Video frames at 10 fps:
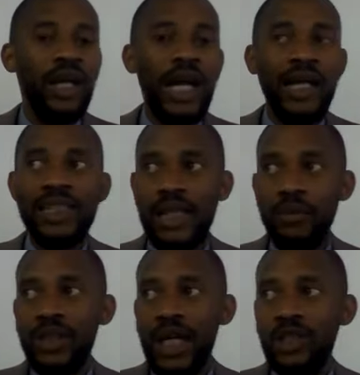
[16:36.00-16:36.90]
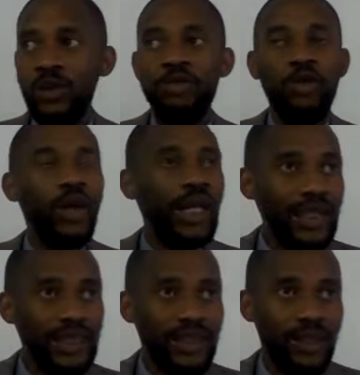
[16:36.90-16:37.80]
except as we
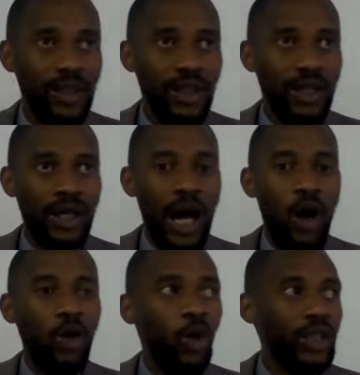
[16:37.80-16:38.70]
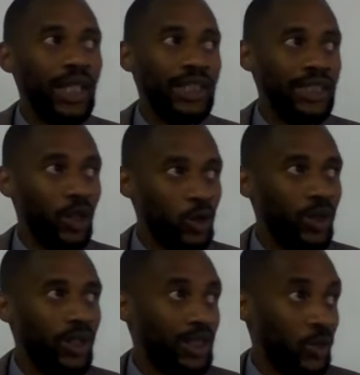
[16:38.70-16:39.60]
forget how God has dealt
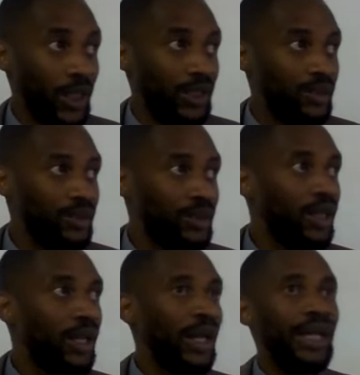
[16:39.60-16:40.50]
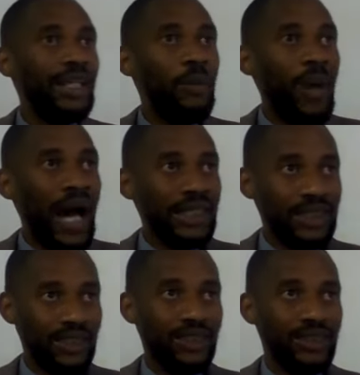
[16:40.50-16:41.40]
with us when in the
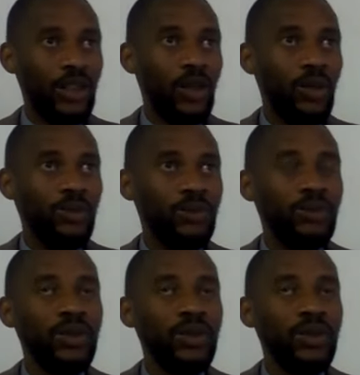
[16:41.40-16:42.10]
past, you know.